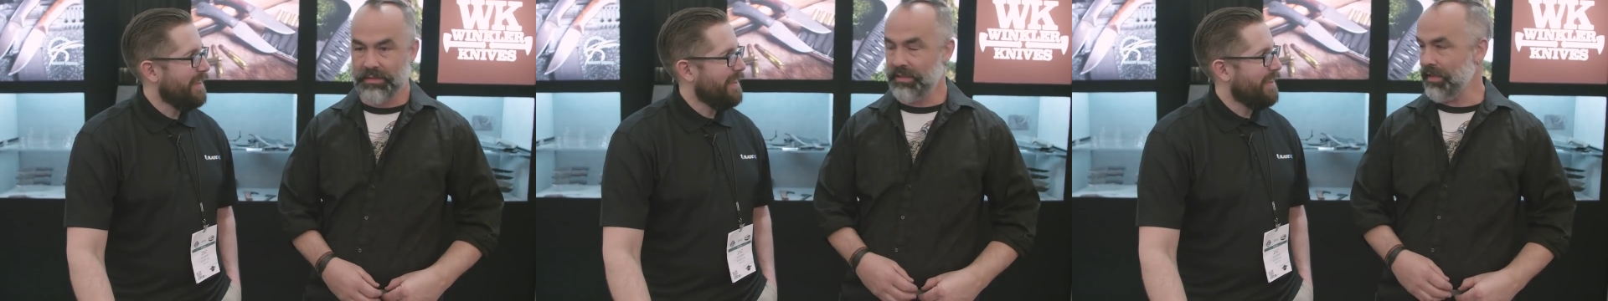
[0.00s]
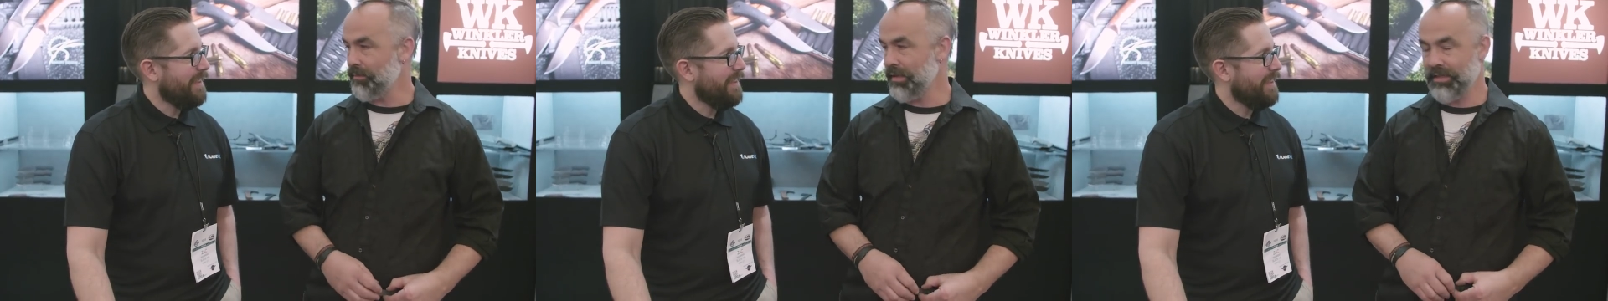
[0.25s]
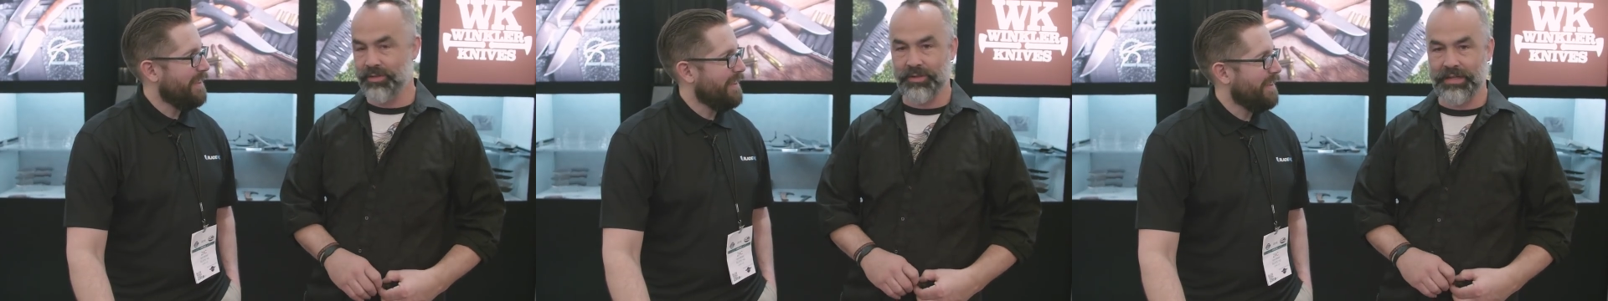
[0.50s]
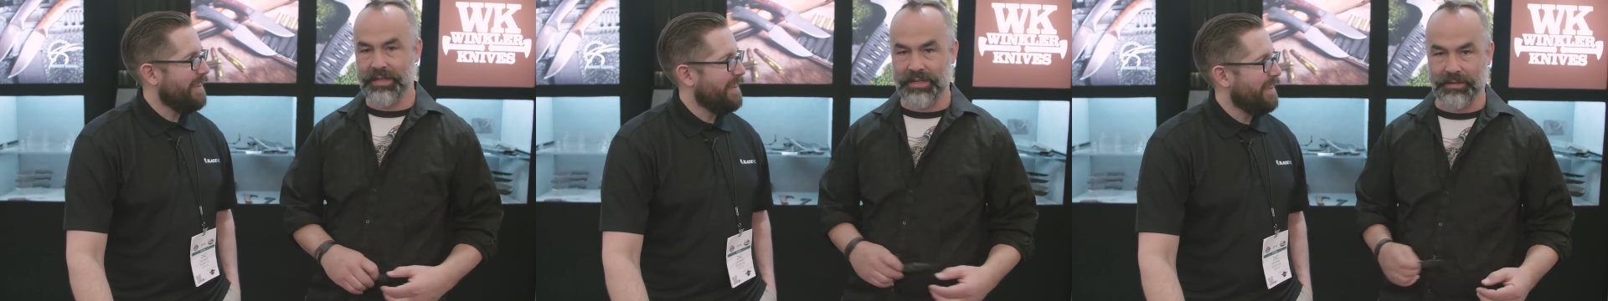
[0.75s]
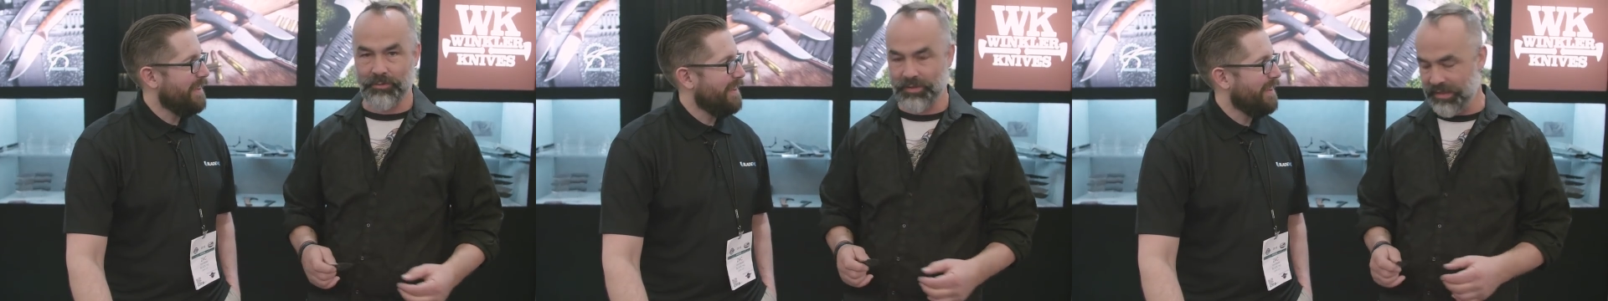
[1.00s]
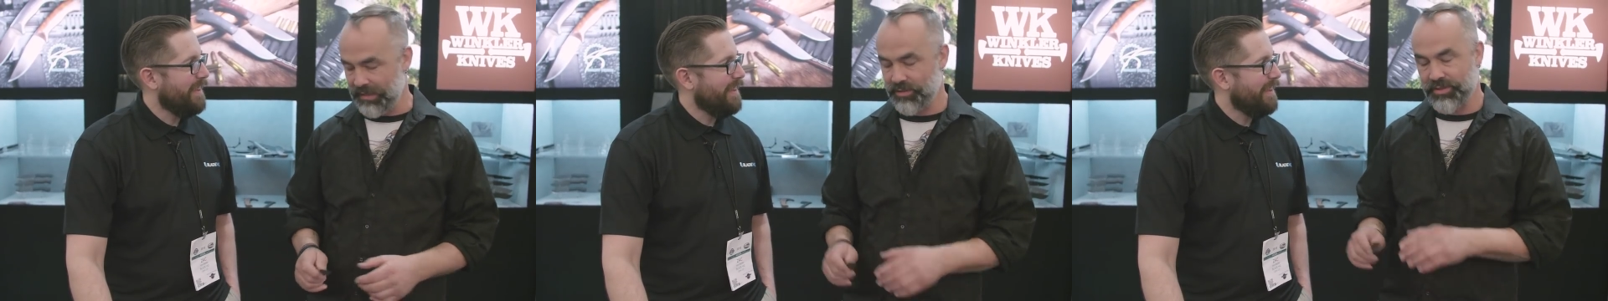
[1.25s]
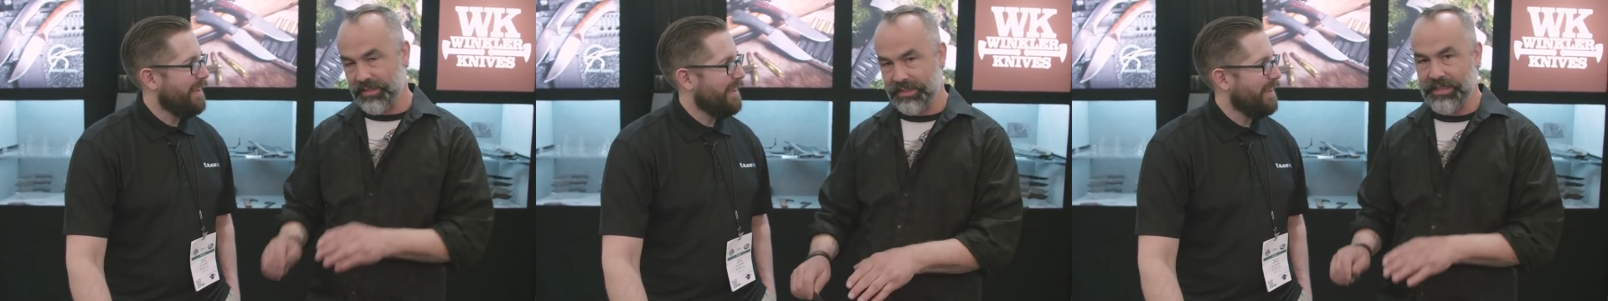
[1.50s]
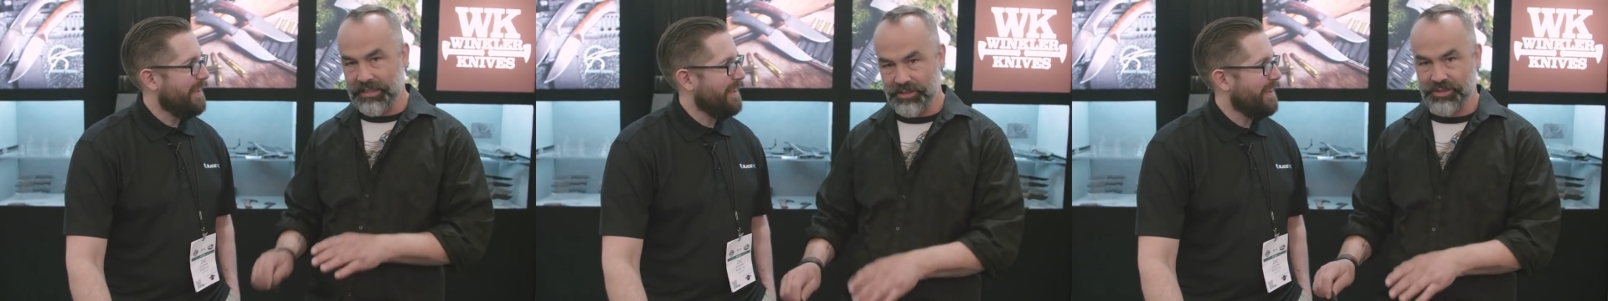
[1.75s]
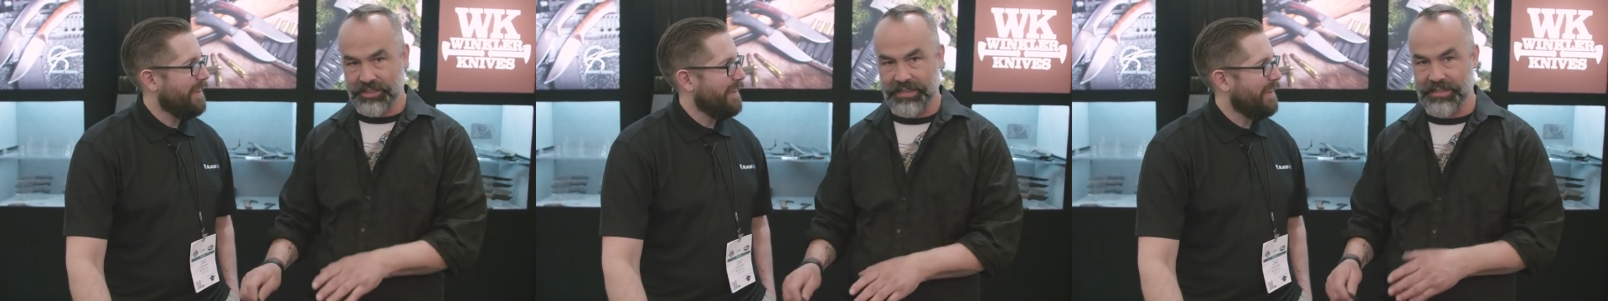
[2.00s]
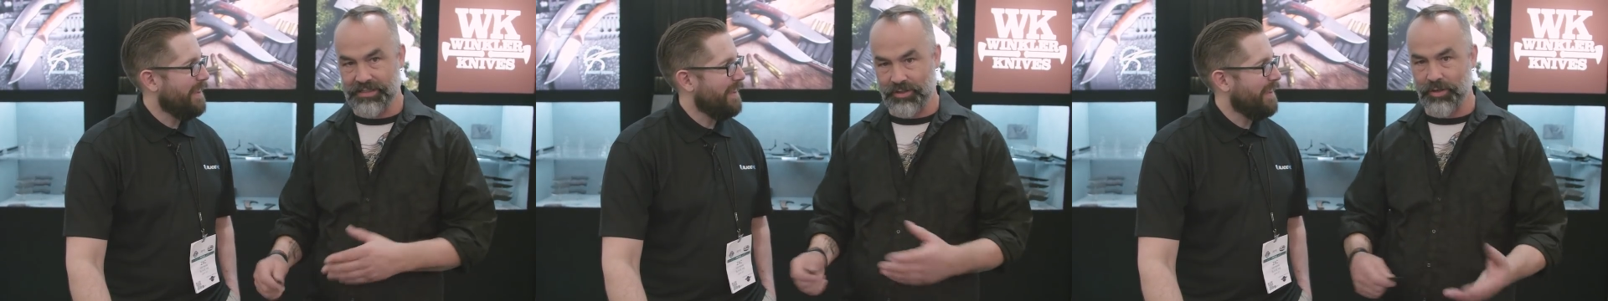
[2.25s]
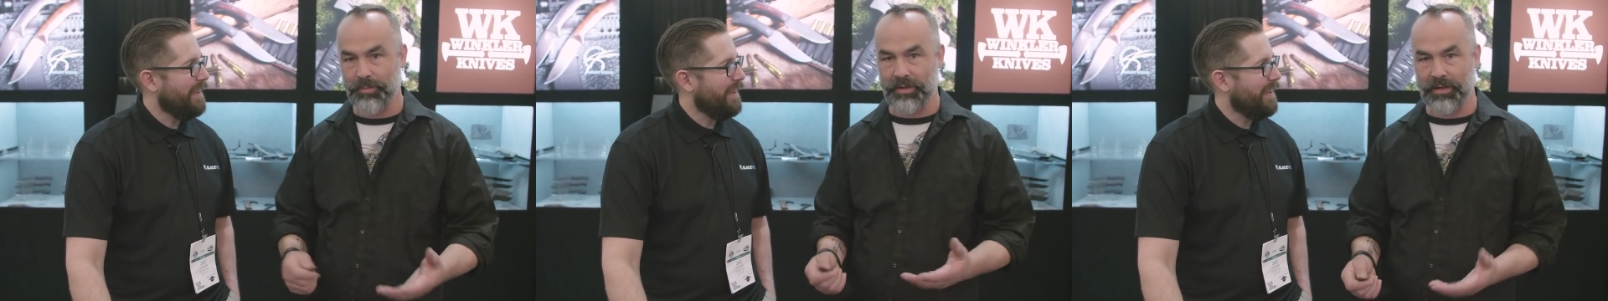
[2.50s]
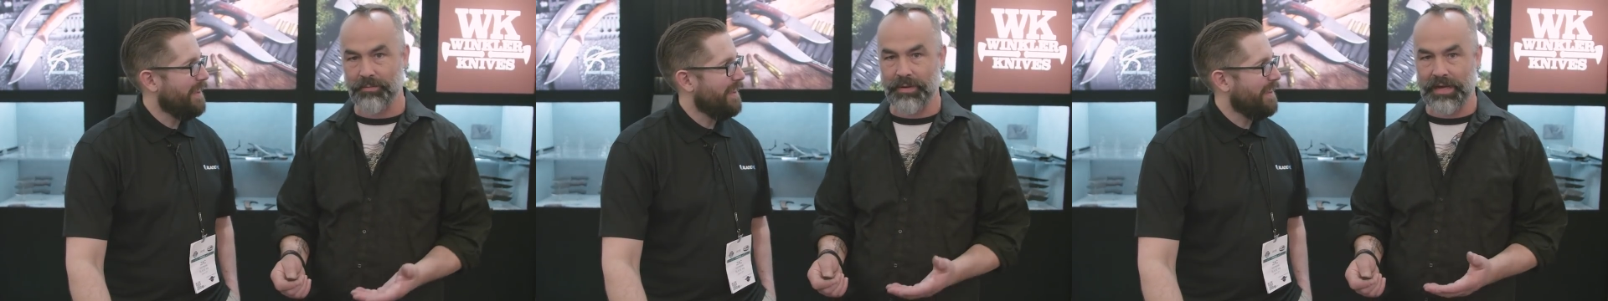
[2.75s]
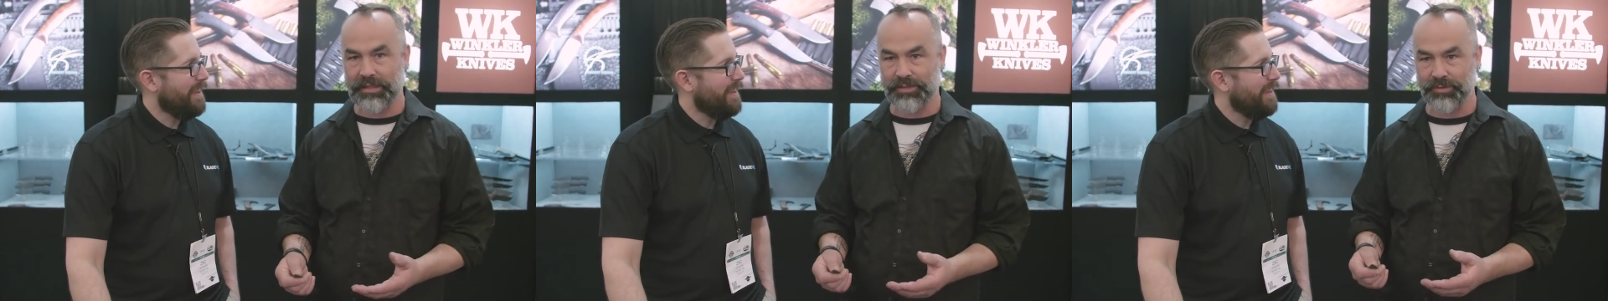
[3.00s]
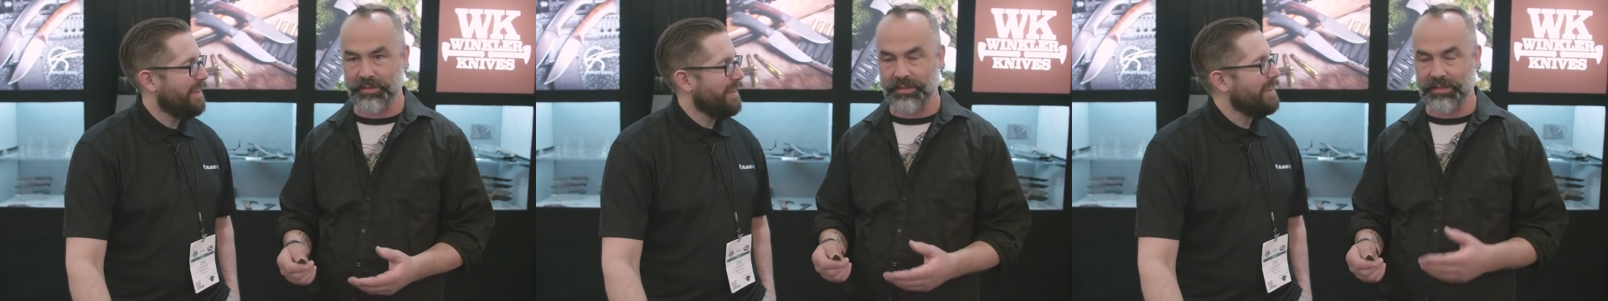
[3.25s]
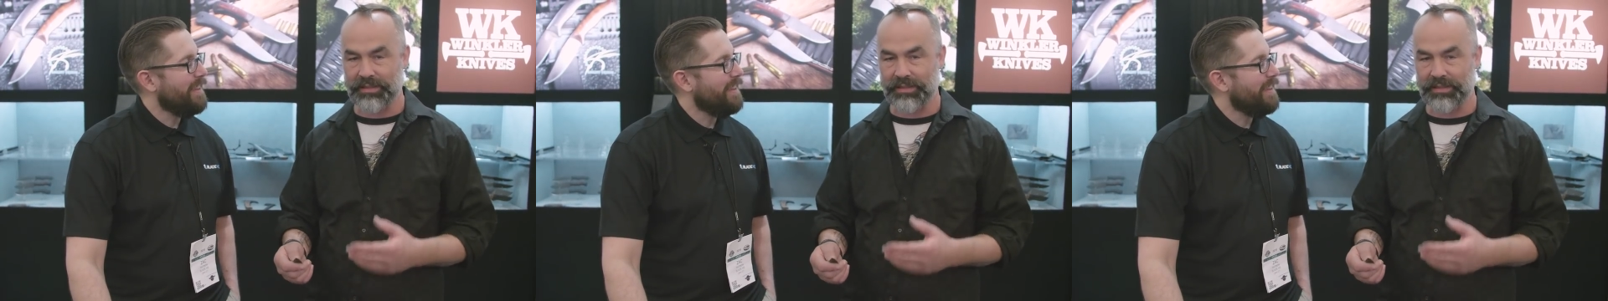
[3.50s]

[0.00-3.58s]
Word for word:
Speaker 1: and I'm not doing anything more dangerous than cutting cheese or opening a box with